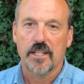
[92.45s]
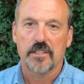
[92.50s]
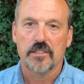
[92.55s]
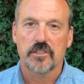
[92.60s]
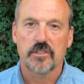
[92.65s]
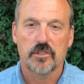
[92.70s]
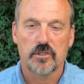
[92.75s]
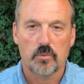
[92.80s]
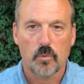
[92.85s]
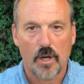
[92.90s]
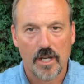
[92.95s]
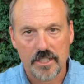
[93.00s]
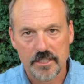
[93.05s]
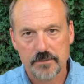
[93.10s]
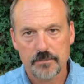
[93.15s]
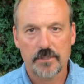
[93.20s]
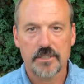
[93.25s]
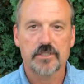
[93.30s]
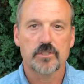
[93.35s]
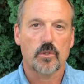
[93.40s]
to
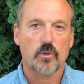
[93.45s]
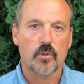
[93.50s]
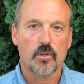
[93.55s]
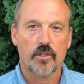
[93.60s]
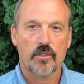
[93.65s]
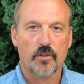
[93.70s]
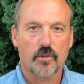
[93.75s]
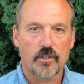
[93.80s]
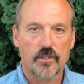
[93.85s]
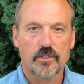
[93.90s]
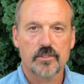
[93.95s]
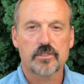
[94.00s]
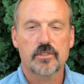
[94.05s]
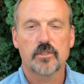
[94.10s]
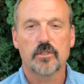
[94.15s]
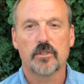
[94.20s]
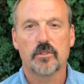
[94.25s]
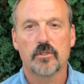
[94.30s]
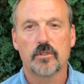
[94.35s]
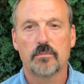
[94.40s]
Wiseman's or Thorntons,
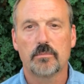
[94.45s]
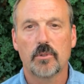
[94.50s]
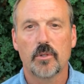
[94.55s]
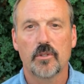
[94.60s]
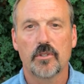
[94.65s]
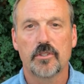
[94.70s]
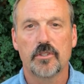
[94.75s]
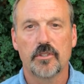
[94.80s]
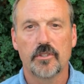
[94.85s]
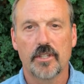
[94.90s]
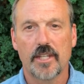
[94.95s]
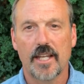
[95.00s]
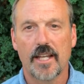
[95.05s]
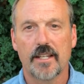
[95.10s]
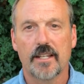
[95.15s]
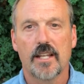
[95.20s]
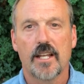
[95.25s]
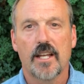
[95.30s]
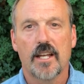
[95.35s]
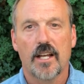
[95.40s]
who both do that,